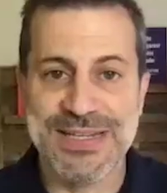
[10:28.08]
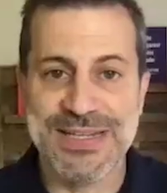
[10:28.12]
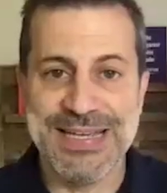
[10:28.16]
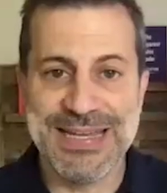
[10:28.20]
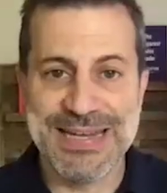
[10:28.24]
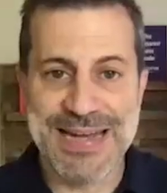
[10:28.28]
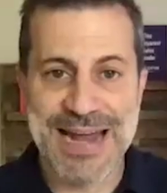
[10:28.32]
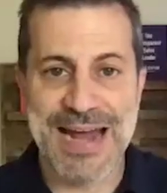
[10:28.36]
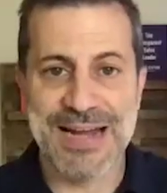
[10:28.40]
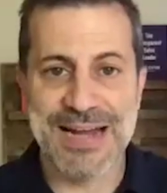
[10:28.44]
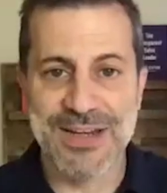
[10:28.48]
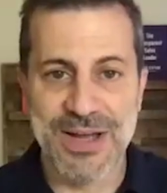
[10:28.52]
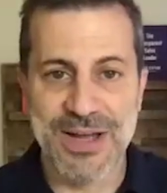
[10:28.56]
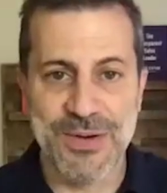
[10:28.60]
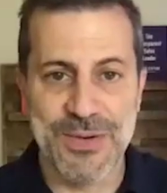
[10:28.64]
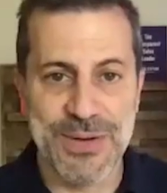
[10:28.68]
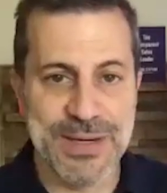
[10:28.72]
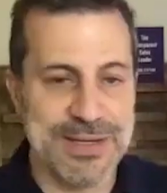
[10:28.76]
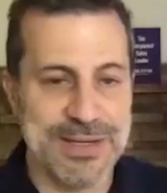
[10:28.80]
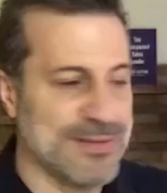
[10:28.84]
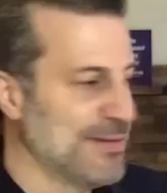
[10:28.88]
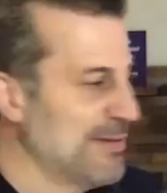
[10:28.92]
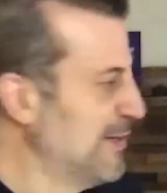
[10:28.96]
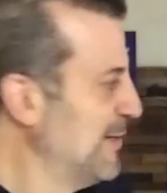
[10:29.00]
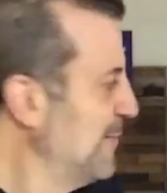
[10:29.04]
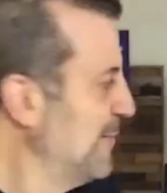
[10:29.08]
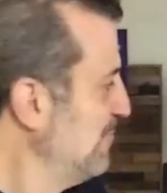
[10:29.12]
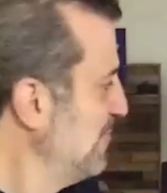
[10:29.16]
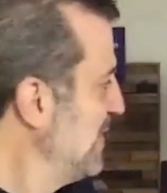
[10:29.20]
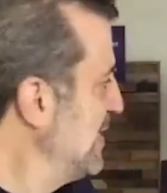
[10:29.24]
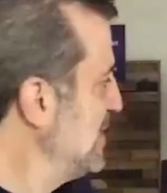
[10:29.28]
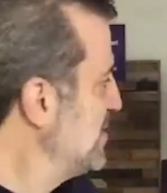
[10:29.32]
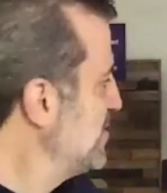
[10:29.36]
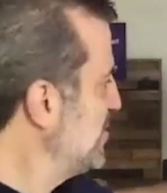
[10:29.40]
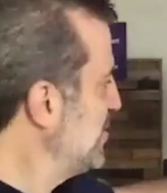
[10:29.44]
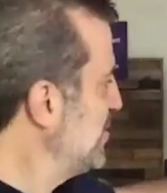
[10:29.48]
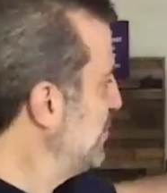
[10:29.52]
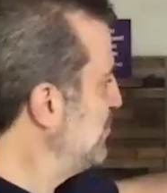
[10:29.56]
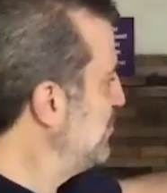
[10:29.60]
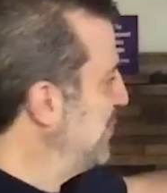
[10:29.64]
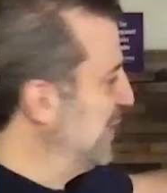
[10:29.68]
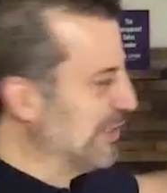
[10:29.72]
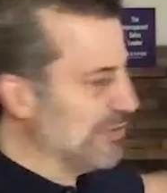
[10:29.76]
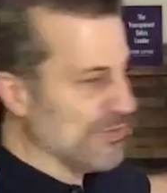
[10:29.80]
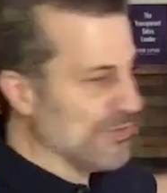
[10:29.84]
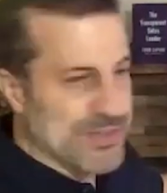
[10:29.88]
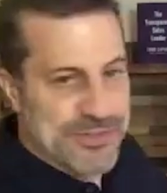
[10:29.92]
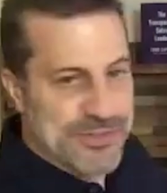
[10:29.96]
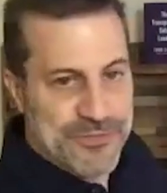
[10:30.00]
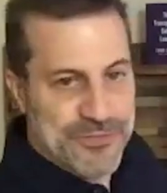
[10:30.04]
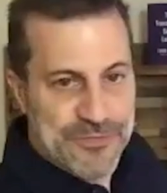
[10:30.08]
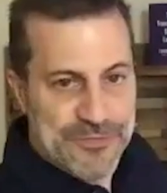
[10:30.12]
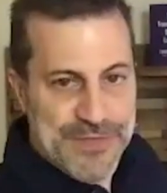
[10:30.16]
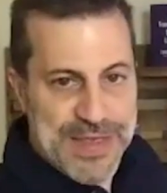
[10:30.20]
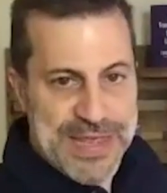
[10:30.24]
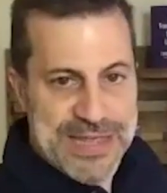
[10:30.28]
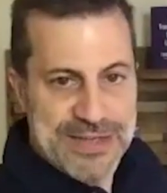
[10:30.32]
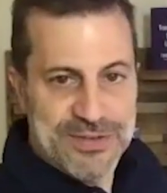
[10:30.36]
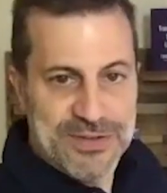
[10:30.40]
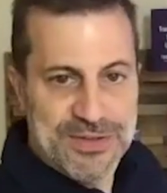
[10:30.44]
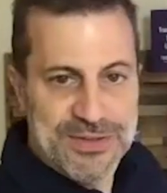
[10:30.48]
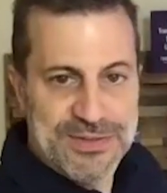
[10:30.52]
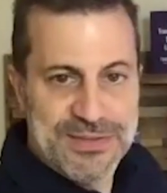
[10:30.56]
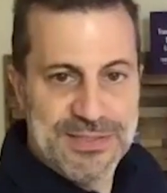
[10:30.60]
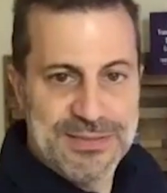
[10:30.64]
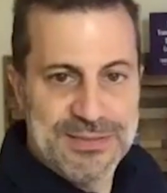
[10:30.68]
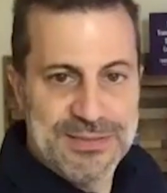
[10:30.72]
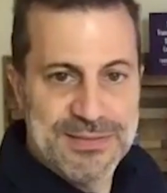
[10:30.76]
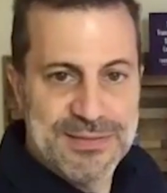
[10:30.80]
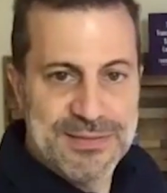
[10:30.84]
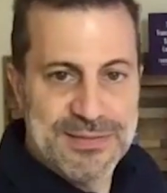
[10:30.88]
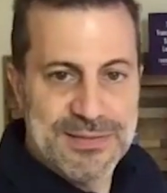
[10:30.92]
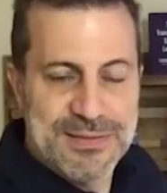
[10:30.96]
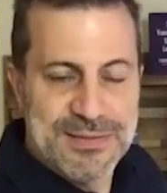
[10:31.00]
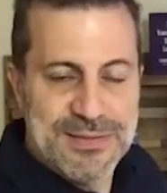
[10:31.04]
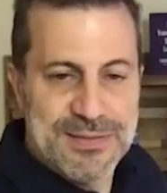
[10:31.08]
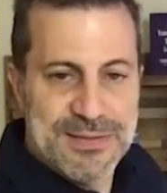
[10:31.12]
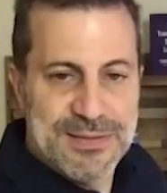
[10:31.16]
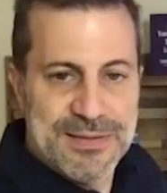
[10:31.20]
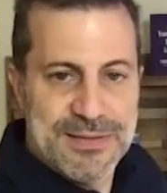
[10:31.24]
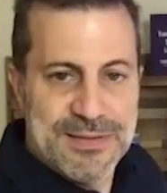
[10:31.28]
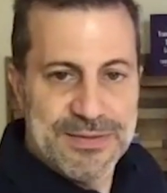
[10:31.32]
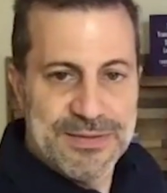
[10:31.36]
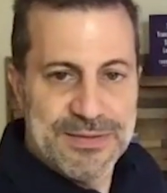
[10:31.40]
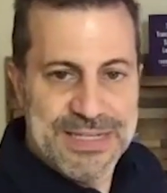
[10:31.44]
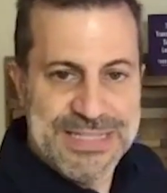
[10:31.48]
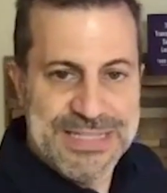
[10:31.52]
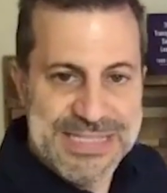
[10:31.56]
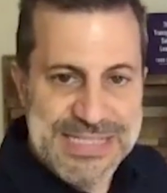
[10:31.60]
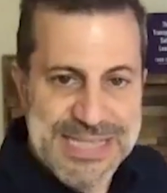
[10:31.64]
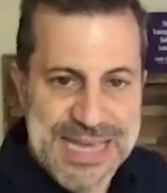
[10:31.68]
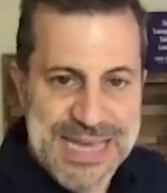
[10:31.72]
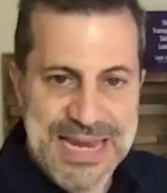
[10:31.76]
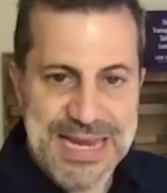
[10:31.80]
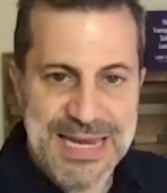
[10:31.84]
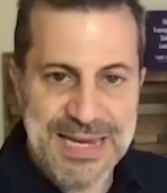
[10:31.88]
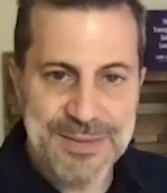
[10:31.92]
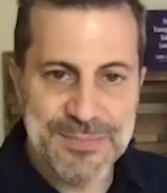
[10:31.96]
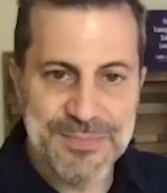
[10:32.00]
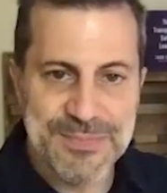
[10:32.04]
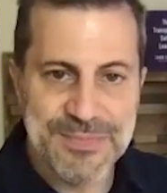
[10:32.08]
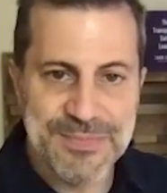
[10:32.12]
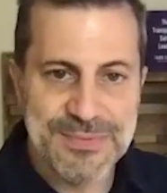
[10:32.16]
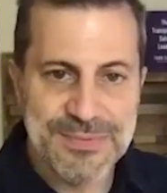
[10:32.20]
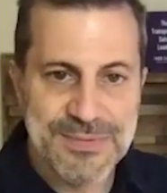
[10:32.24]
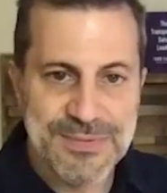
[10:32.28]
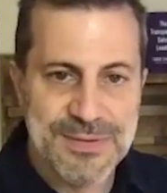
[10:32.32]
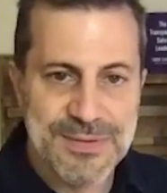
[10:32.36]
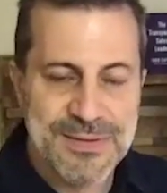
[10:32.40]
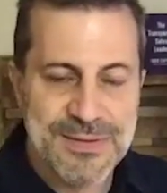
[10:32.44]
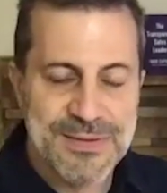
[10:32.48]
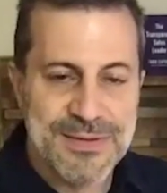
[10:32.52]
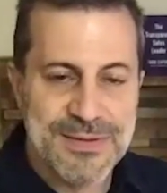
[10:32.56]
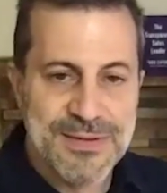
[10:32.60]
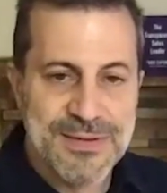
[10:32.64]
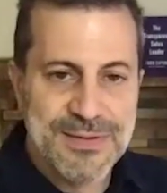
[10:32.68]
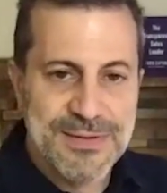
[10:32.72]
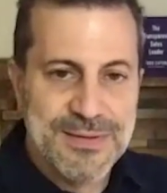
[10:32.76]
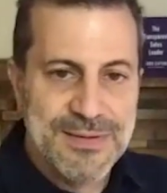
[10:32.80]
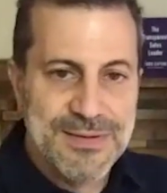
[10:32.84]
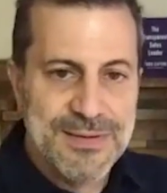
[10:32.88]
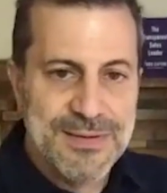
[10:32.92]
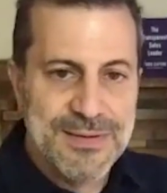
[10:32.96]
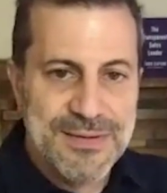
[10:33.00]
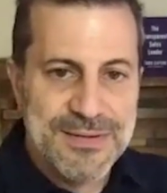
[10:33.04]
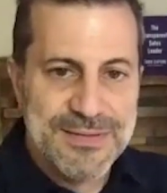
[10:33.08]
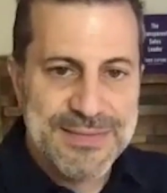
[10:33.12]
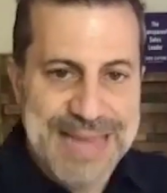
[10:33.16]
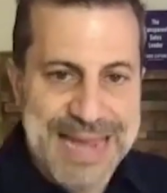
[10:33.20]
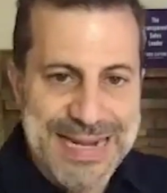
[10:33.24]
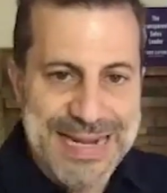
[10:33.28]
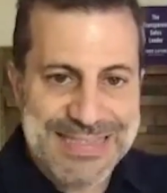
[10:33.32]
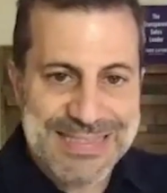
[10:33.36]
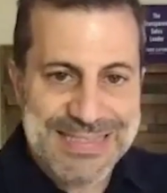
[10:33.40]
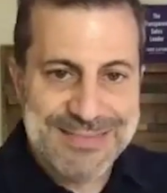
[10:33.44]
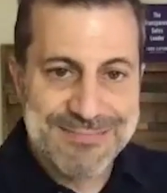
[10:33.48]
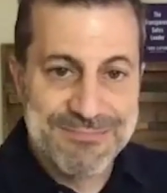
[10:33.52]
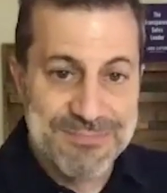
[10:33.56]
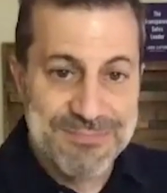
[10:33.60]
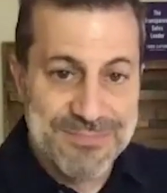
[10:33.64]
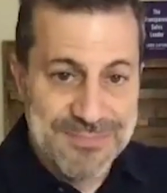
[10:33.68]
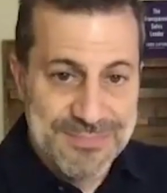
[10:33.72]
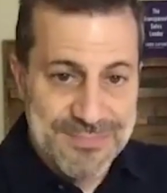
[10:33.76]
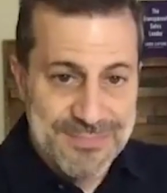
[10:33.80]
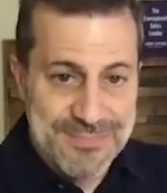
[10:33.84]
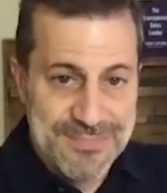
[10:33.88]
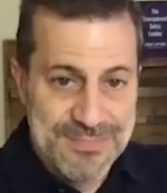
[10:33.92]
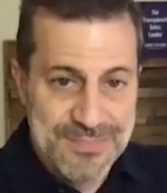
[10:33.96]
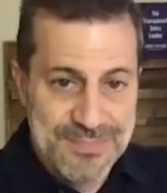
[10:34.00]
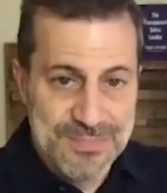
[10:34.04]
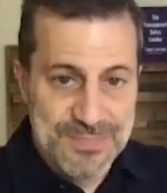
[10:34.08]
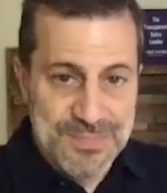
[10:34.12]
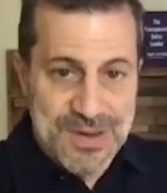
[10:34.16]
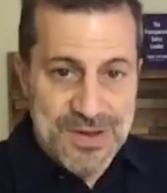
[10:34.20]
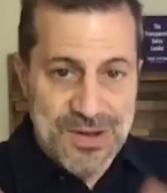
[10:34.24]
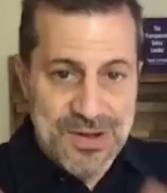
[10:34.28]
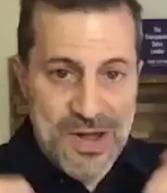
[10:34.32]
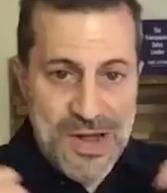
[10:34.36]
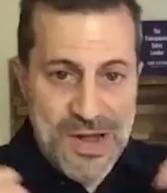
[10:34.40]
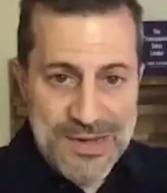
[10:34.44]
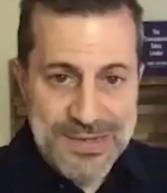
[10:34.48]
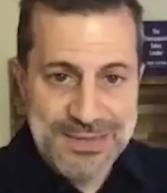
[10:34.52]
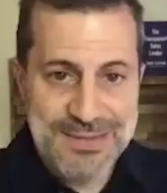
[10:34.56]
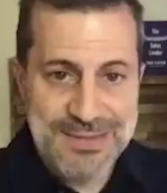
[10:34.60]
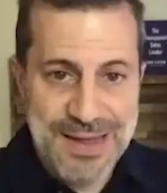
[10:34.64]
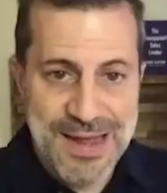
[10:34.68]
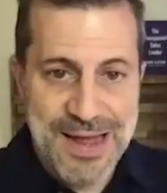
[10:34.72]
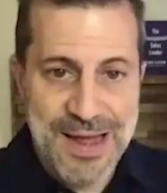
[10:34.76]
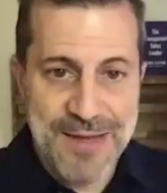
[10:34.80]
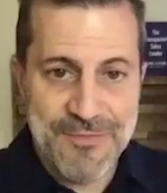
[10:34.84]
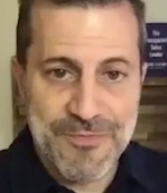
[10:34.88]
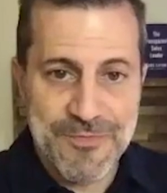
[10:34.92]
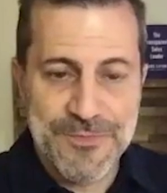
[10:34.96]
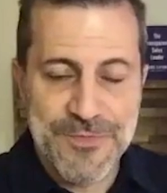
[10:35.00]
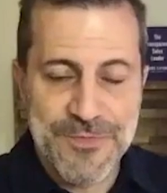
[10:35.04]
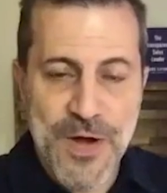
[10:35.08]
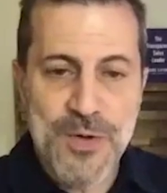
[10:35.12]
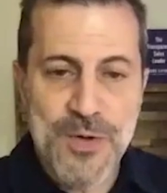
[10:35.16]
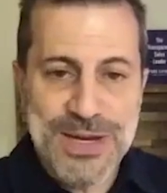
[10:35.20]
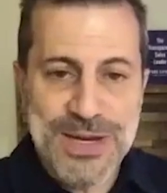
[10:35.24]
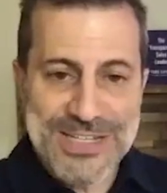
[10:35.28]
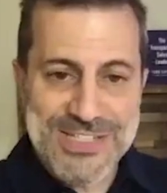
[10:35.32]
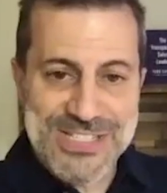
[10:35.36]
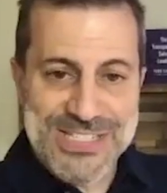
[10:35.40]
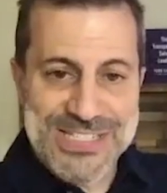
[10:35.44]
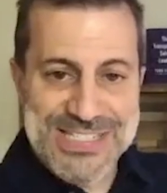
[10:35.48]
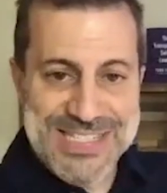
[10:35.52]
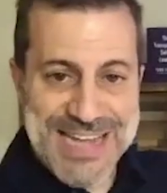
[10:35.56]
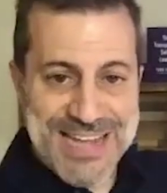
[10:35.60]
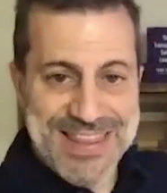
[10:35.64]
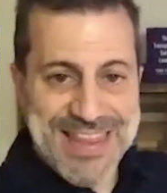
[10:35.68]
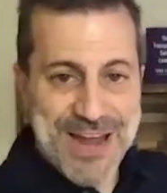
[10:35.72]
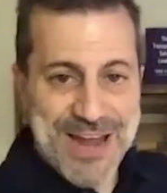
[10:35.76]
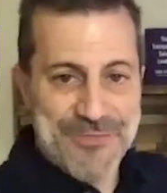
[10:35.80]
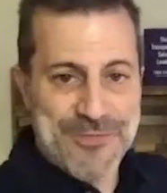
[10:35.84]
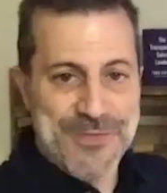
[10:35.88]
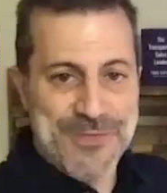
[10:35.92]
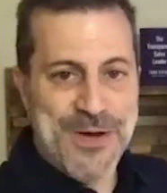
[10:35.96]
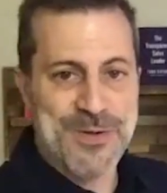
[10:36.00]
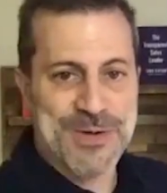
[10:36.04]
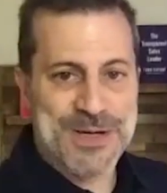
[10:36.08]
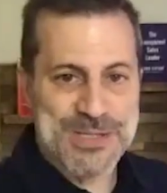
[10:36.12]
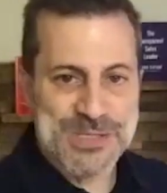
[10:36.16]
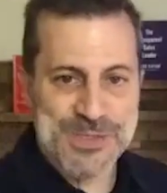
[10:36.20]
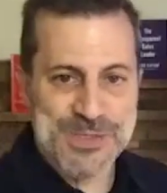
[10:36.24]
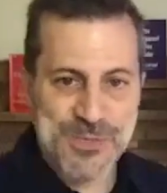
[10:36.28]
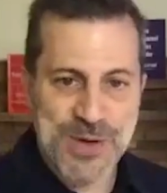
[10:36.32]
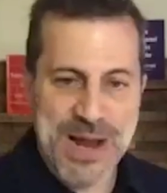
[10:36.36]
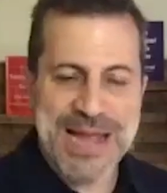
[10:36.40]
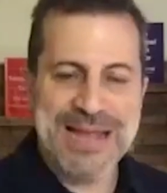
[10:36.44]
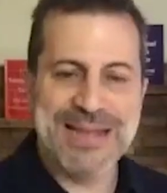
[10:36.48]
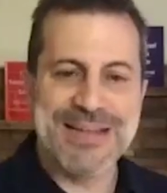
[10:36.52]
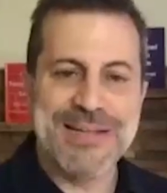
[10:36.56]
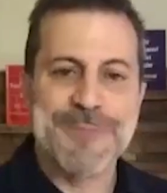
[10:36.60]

and ongoing, is to build the field the team that uh, focuses on that focus, right?